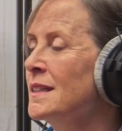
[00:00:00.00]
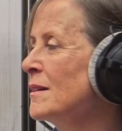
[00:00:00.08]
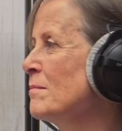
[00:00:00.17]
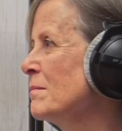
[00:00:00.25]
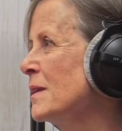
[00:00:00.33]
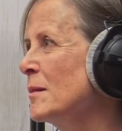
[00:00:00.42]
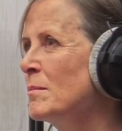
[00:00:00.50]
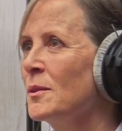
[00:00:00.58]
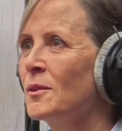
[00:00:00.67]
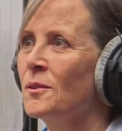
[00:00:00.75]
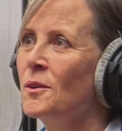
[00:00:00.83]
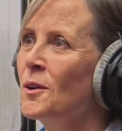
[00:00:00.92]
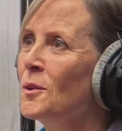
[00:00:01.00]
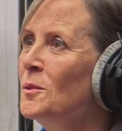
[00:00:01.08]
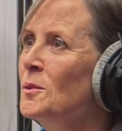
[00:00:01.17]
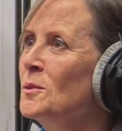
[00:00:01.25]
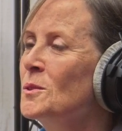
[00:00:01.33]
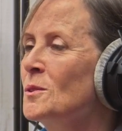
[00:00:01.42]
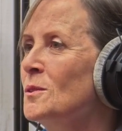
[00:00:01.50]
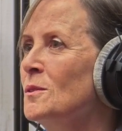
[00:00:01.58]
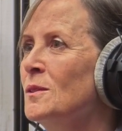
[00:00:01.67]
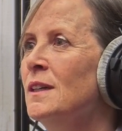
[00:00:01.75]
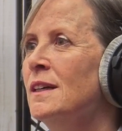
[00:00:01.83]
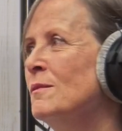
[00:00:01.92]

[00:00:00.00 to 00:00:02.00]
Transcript: I'm like put on hold, or